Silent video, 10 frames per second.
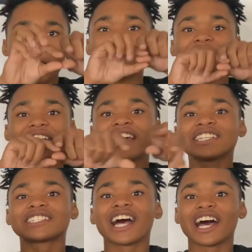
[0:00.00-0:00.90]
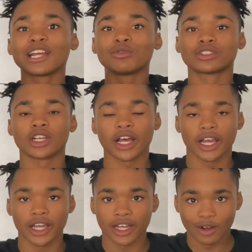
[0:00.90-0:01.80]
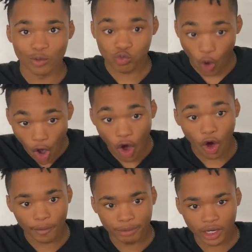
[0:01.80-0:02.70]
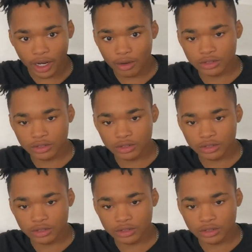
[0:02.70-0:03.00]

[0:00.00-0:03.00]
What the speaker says: but inside it was like raw, bro. I was